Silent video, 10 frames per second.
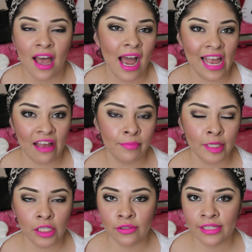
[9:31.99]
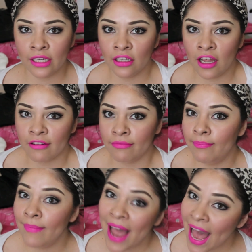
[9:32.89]
I have been using a lot of
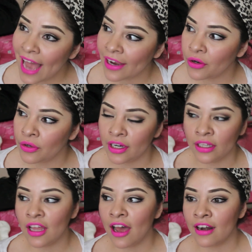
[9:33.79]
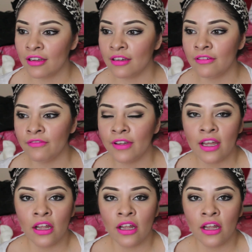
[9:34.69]
MAC or a lot of